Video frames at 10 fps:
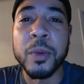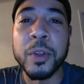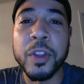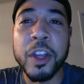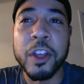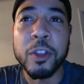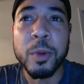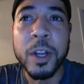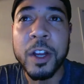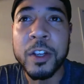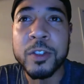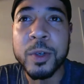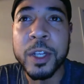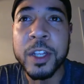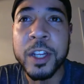with like
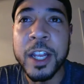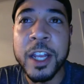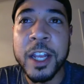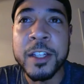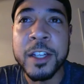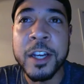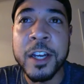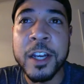300 and